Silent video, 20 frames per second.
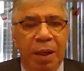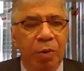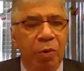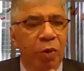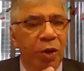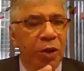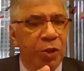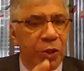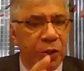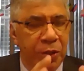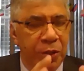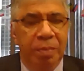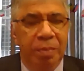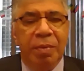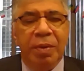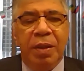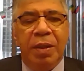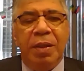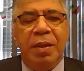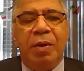which
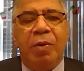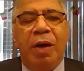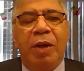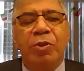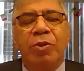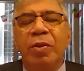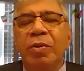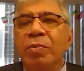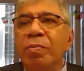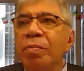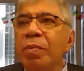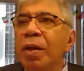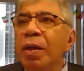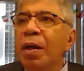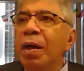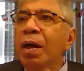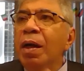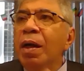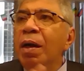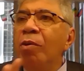the question
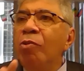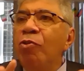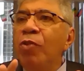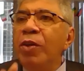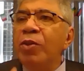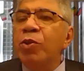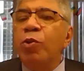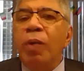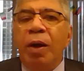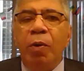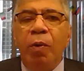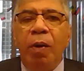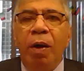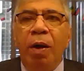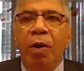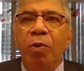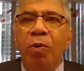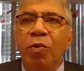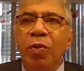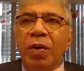fits quite
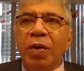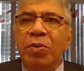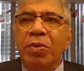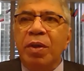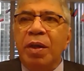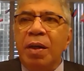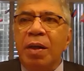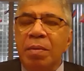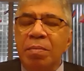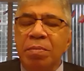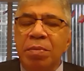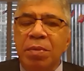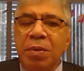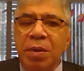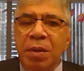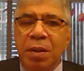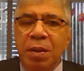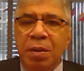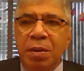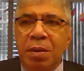well with the
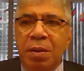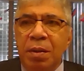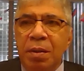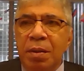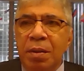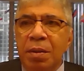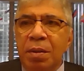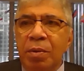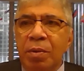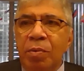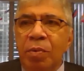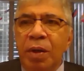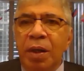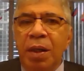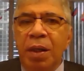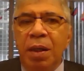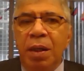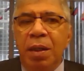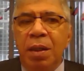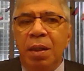
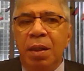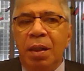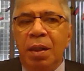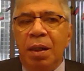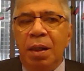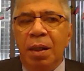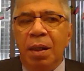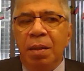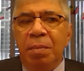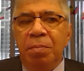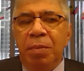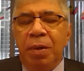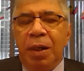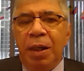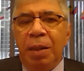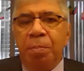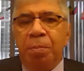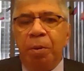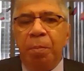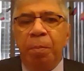way I
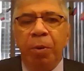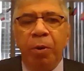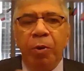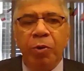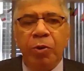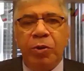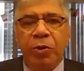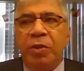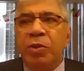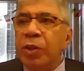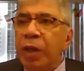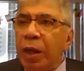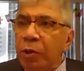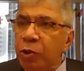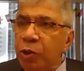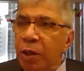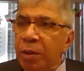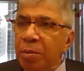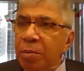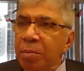propose the
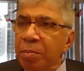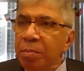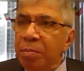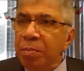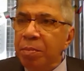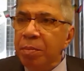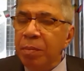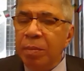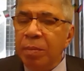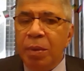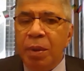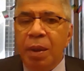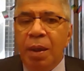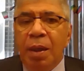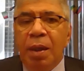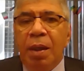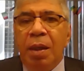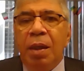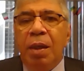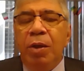discussion.
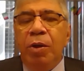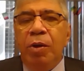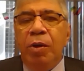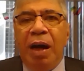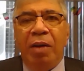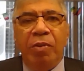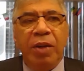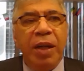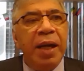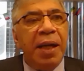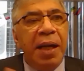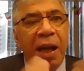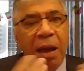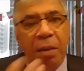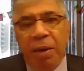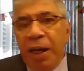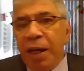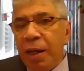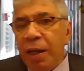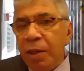You have an
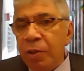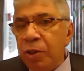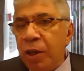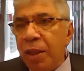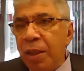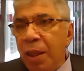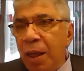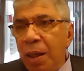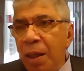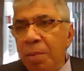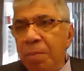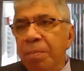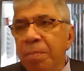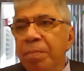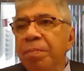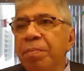economic agenda.